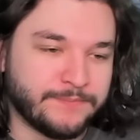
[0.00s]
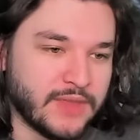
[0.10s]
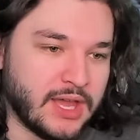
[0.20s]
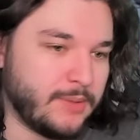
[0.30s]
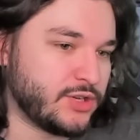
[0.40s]

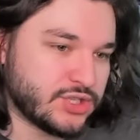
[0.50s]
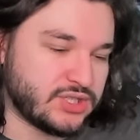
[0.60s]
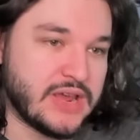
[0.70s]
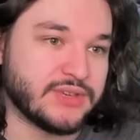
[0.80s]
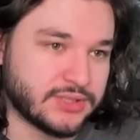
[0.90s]
It just
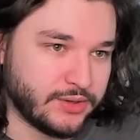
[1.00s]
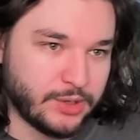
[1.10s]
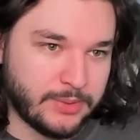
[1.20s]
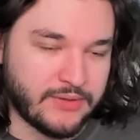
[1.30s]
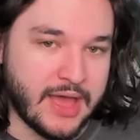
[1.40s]
saves us a little
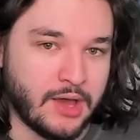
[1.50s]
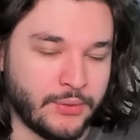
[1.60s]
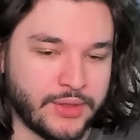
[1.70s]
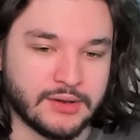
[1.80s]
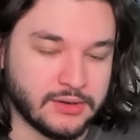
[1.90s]
bit of
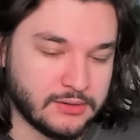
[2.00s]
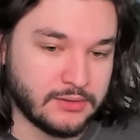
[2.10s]
health, and,